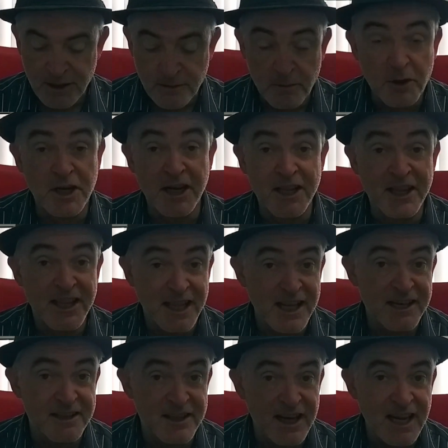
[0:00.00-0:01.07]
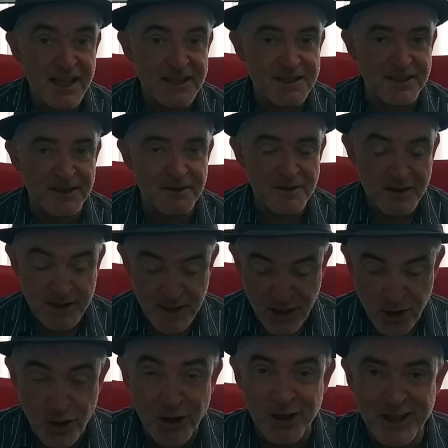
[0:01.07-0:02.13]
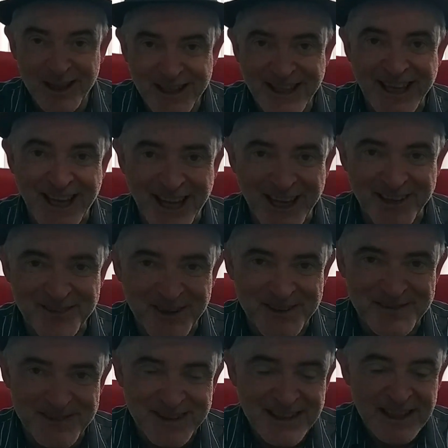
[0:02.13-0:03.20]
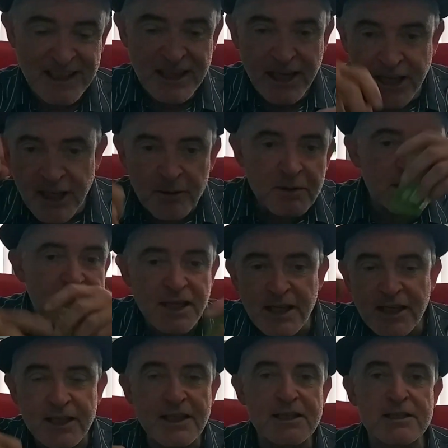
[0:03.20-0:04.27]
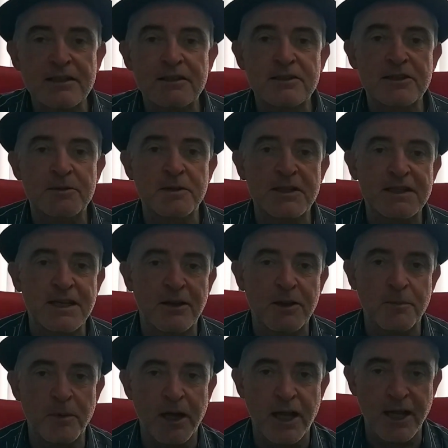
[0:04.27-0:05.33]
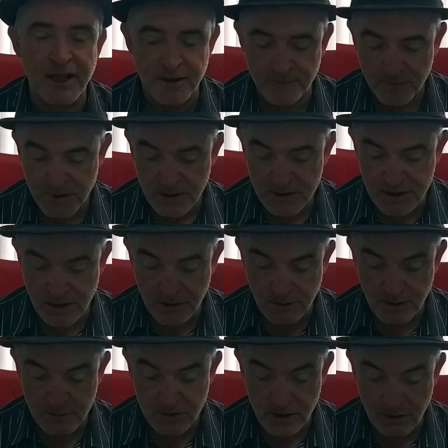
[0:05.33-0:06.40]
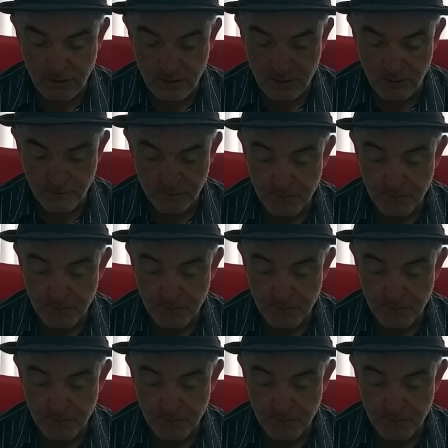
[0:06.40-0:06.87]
But at the end of the lesson, they all came up and they were taking these little sweets out the bag. So it was all cool.